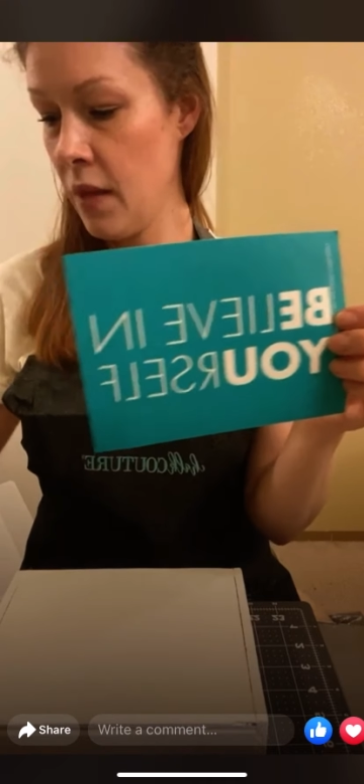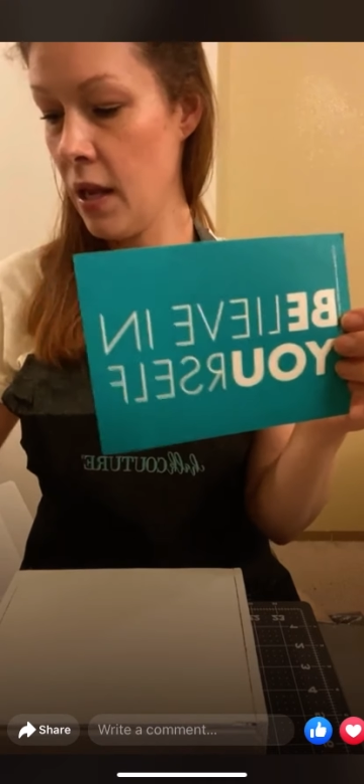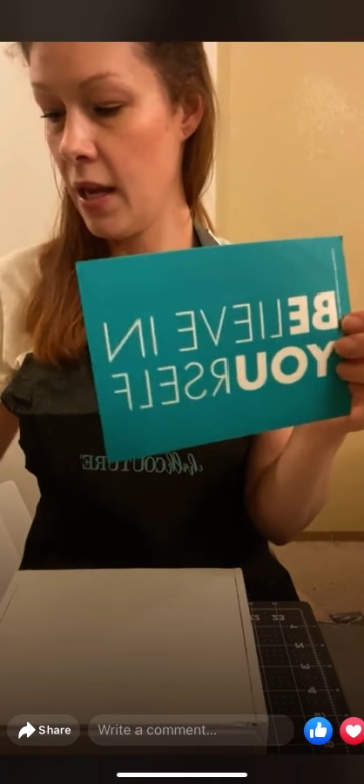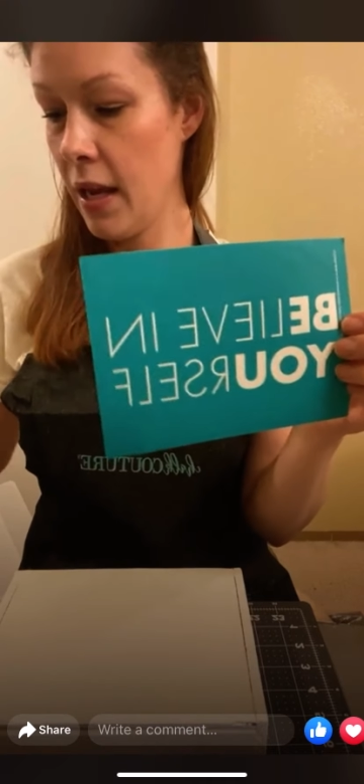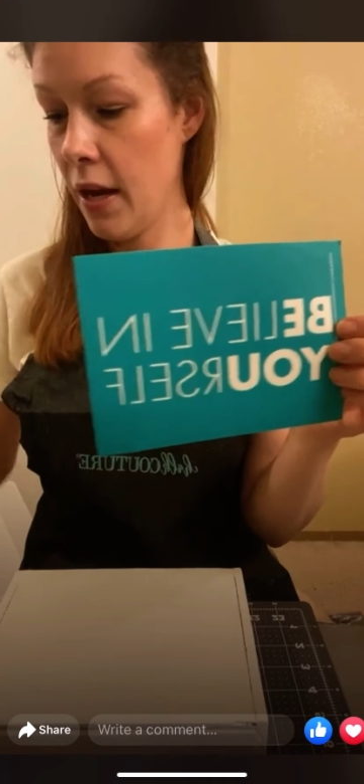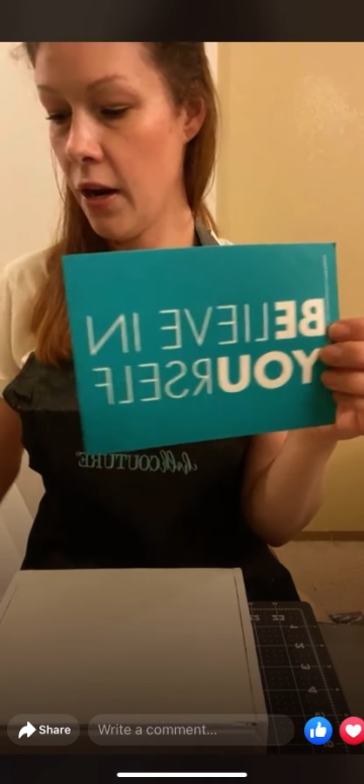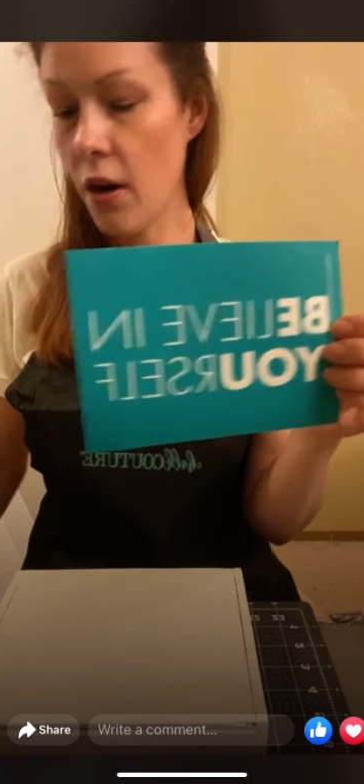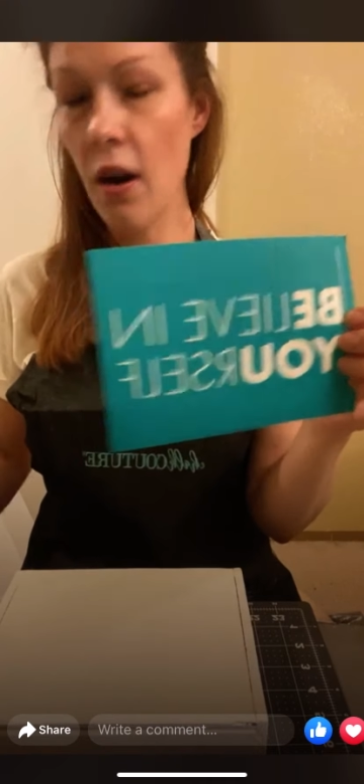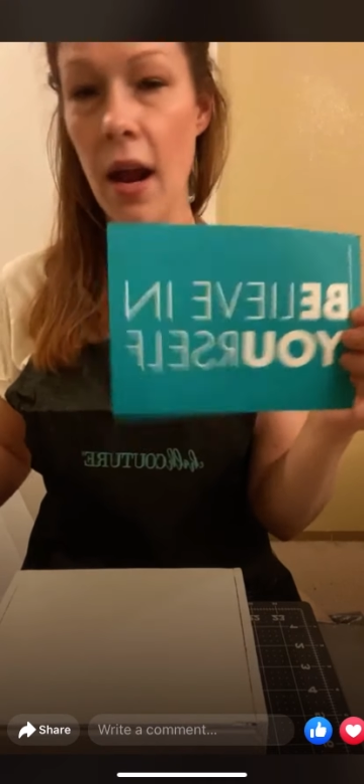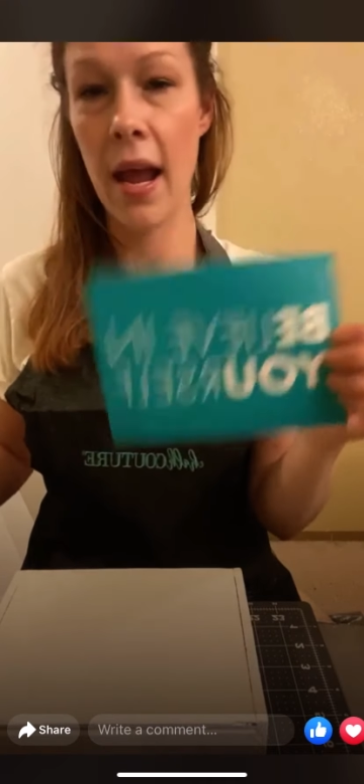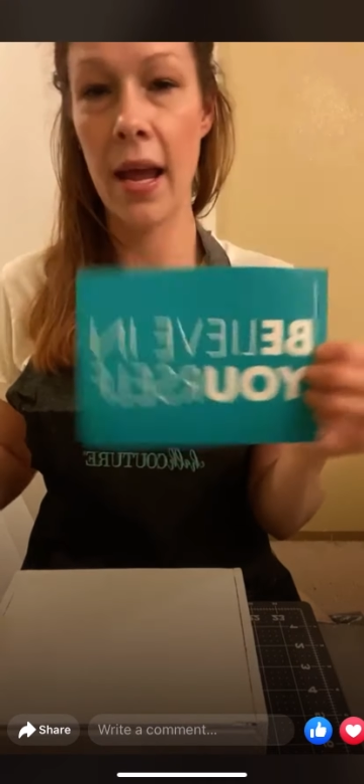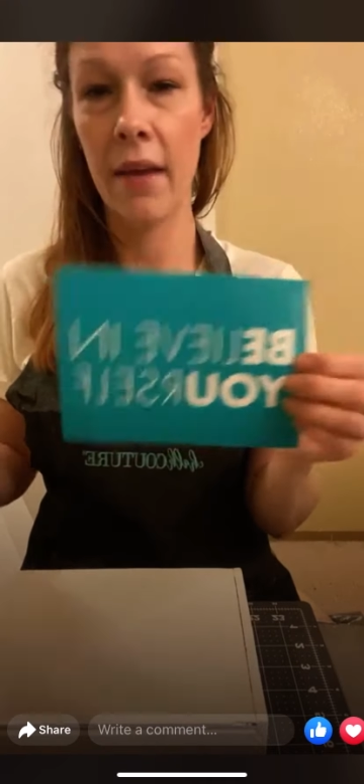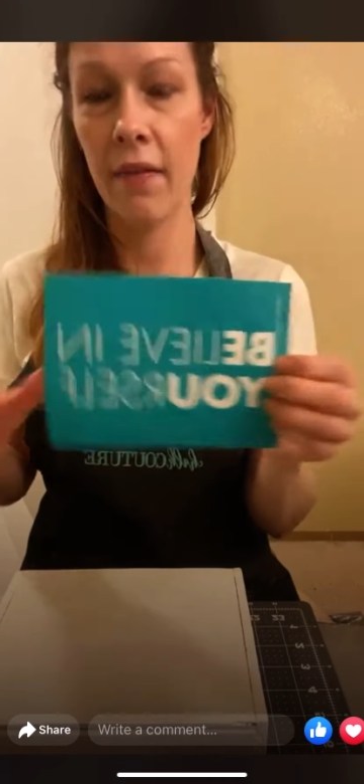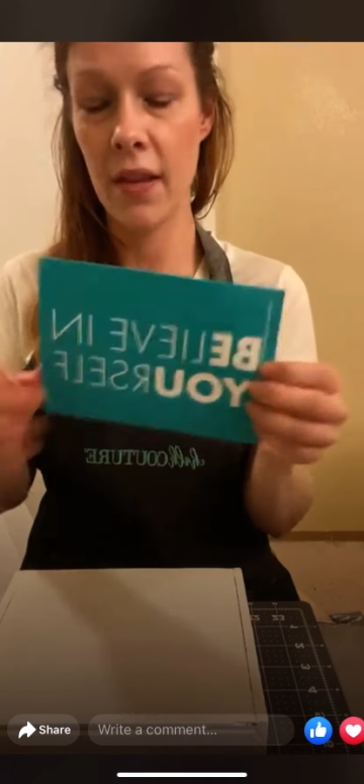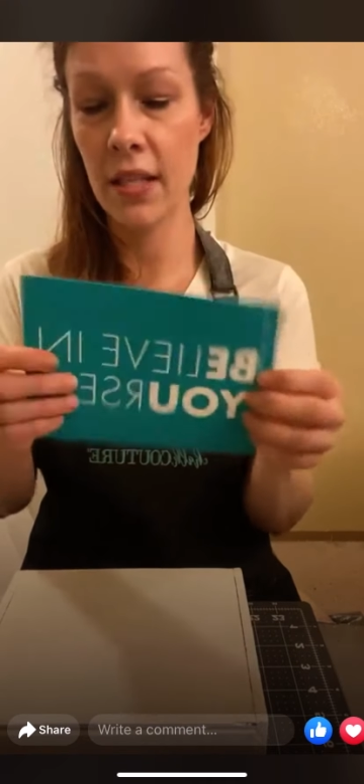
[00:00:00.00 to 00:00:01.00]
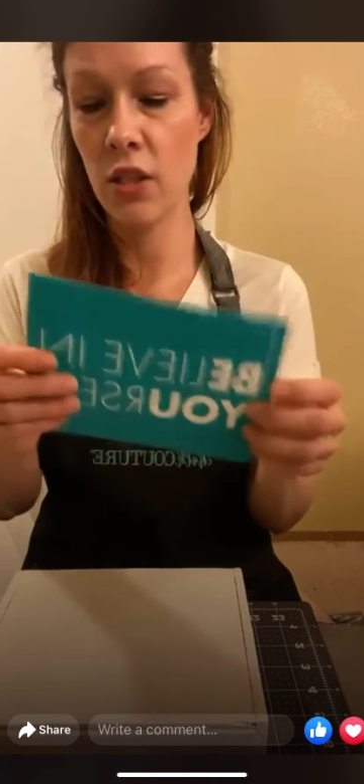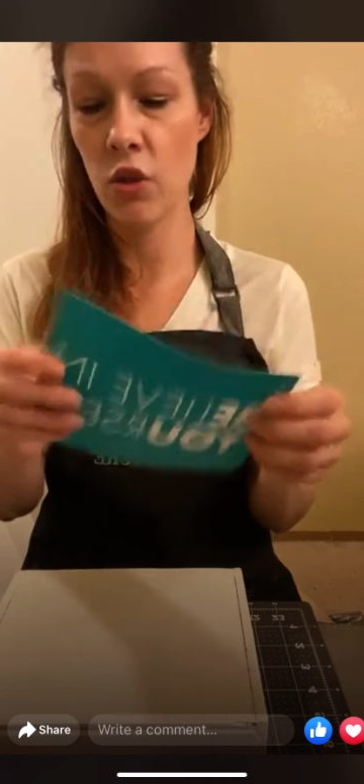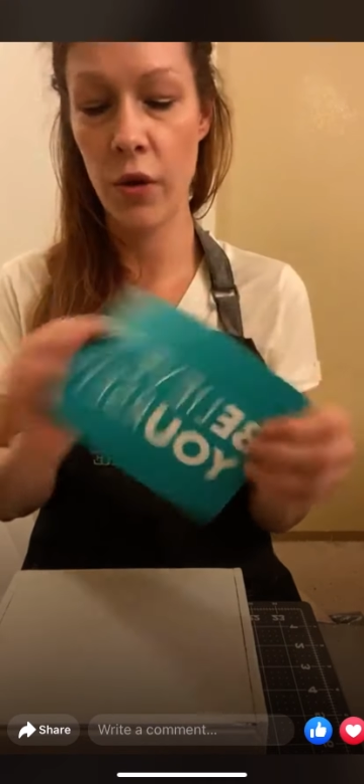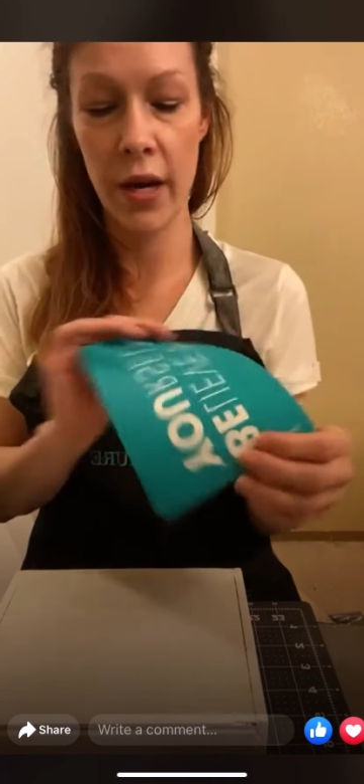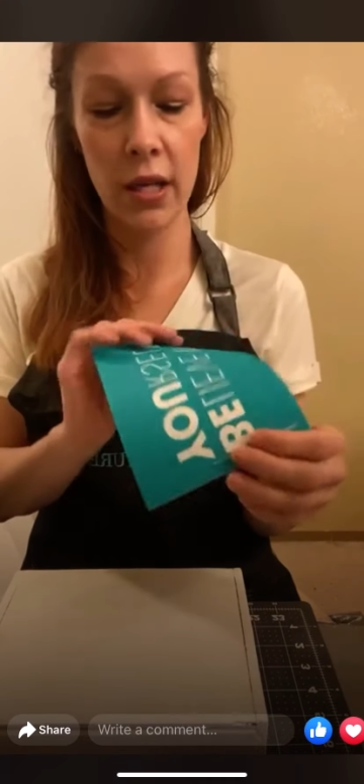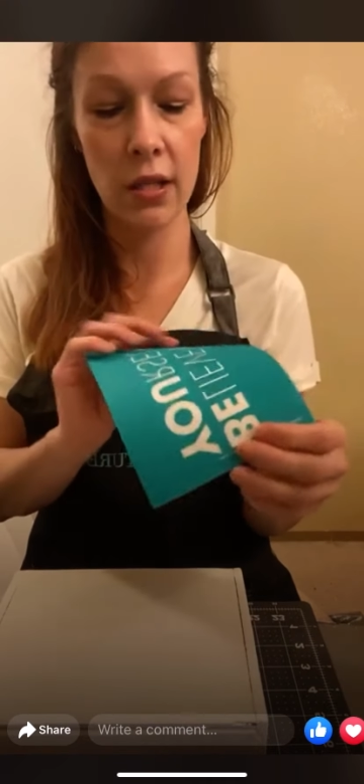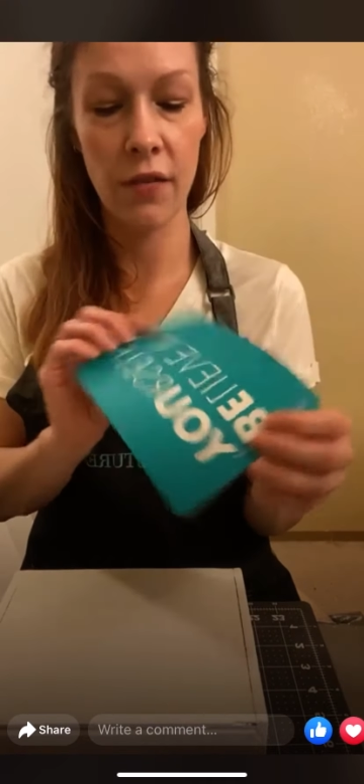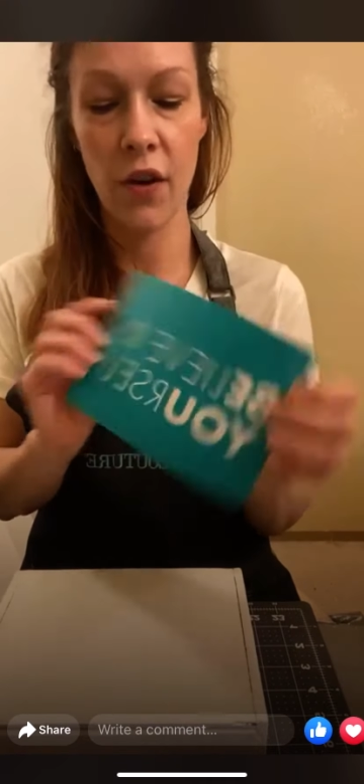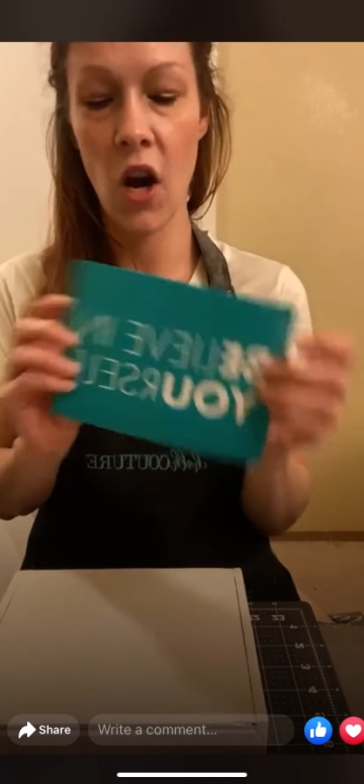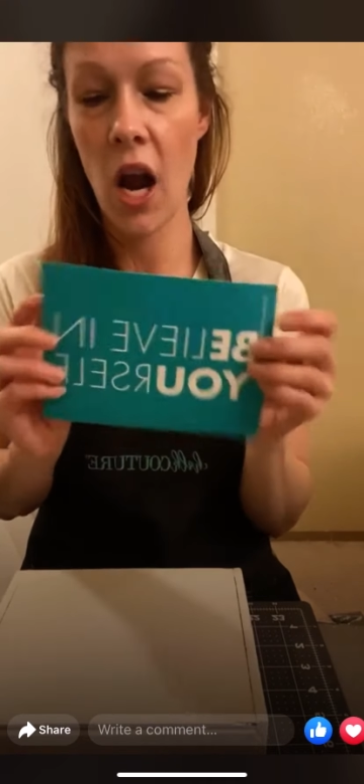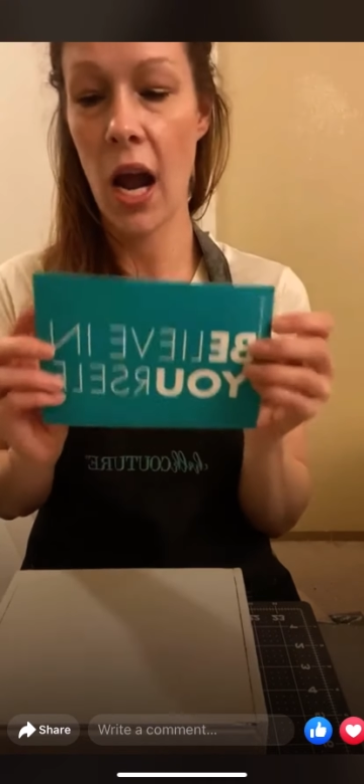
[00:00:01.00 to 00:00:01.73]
here, and this transfer